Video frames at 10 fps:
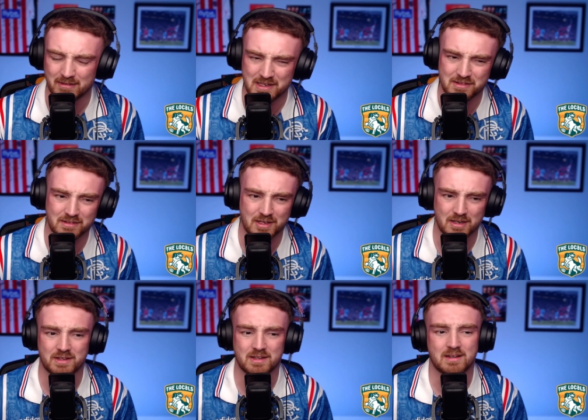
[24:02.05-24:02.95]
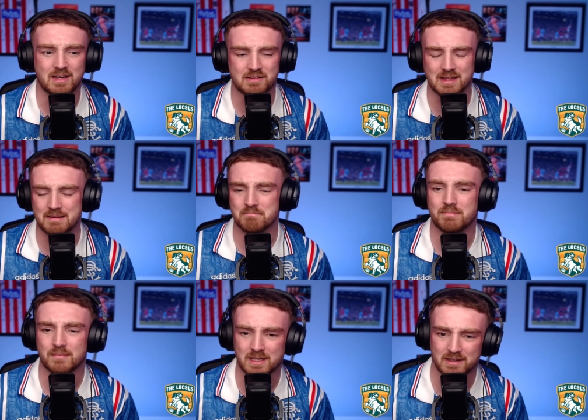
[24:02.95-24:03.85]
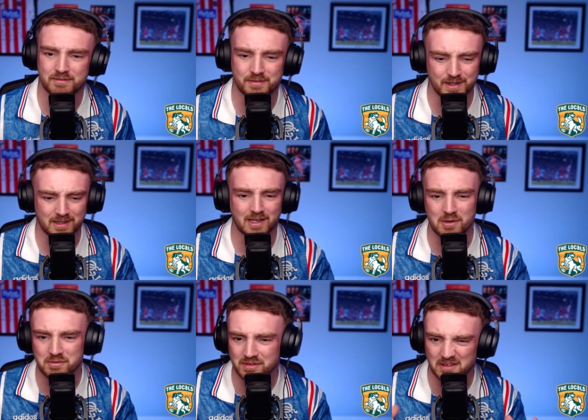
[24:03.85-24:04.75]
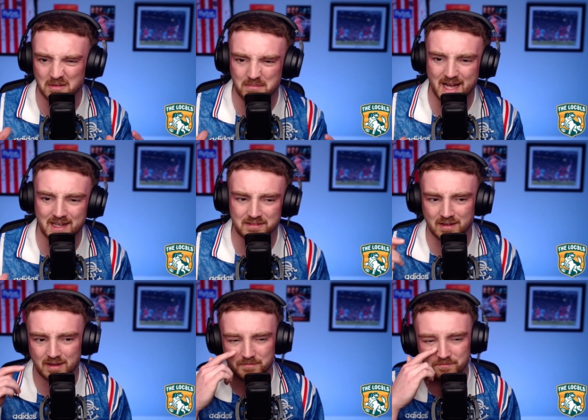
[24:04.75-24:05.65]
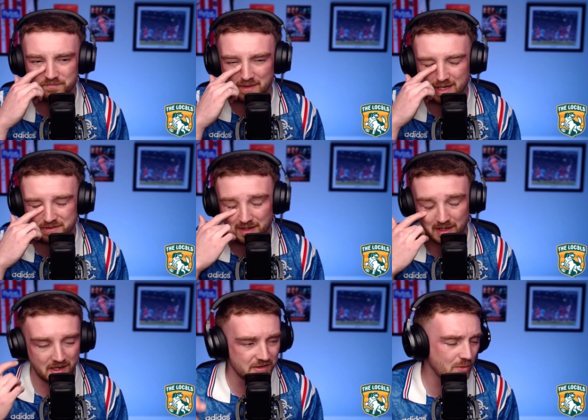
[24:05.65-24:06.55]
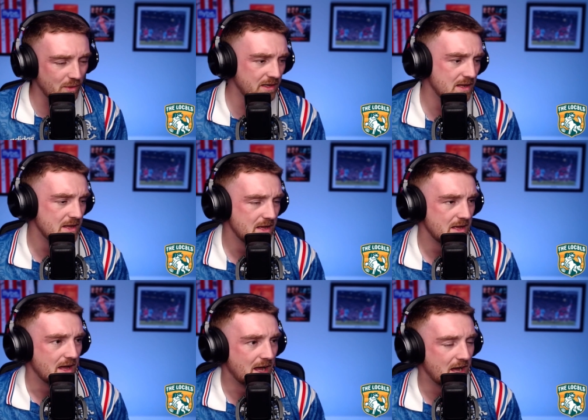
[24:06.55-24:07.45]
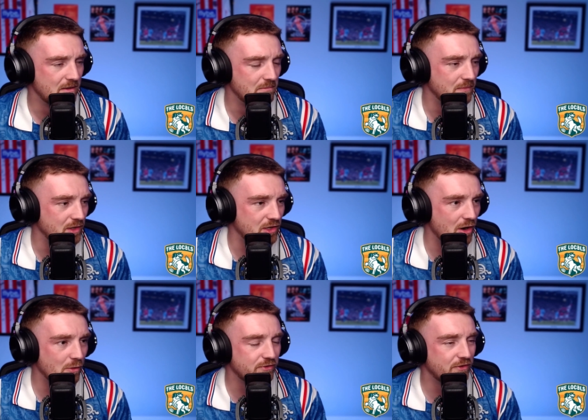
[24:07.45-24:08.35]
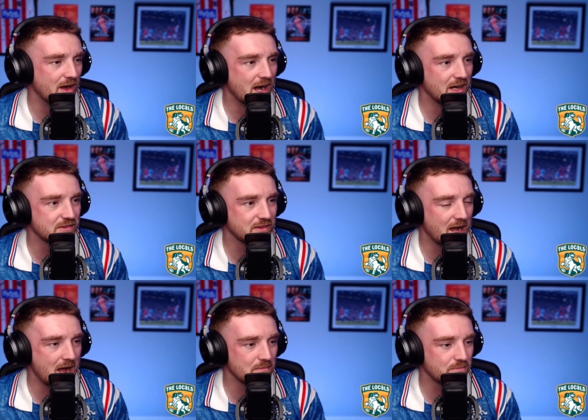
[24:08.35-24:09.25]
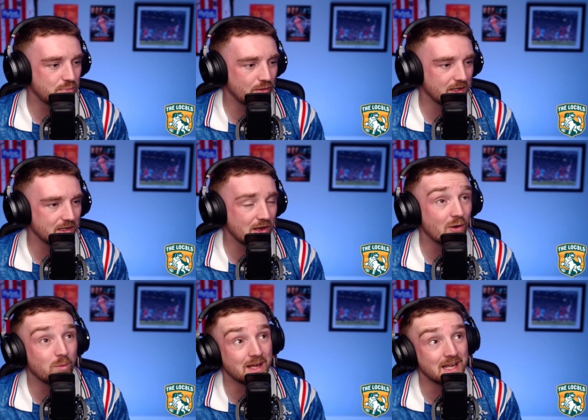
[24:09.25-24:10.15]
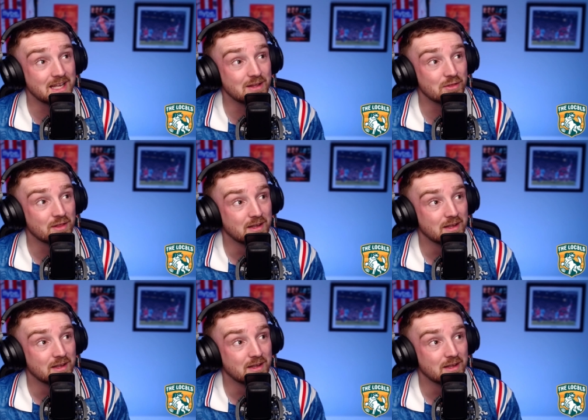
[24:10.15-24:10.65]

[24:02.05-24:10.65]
It isn't kind of a, as in, kind of close and compact um, as our last one. Um, goals for us, I'm probably going to go with.